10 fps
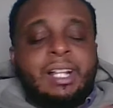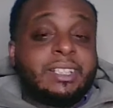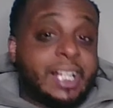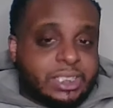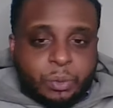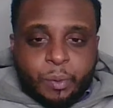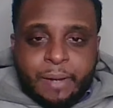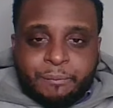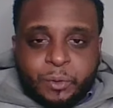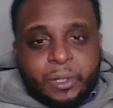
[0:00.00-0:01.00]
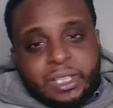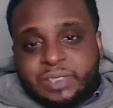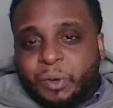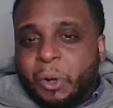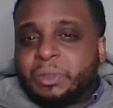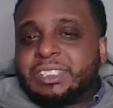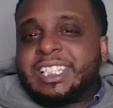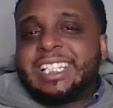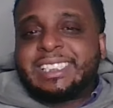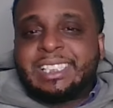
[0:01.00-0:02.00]
That's a wrap for us. For all the
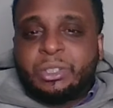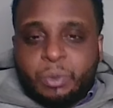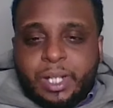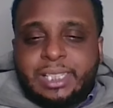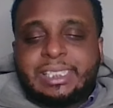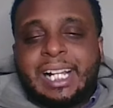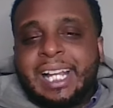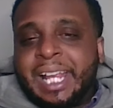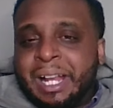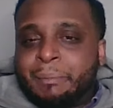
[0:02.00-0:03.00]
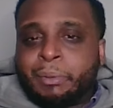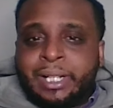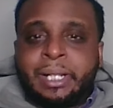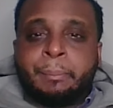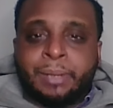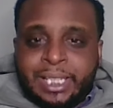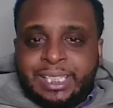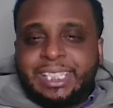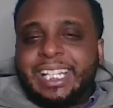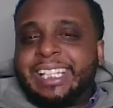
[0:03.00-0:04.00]
latest and the greatest, I am Brandon
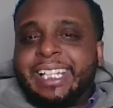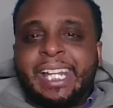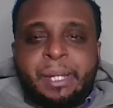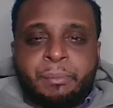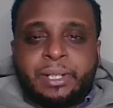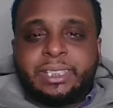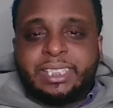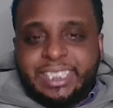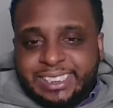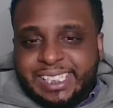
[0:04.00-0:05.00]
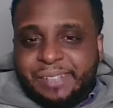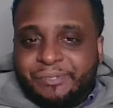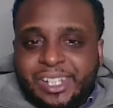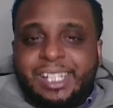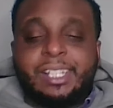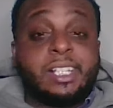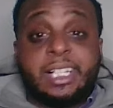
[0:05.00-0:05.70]
Blakeney, aka Brandon Lee TV.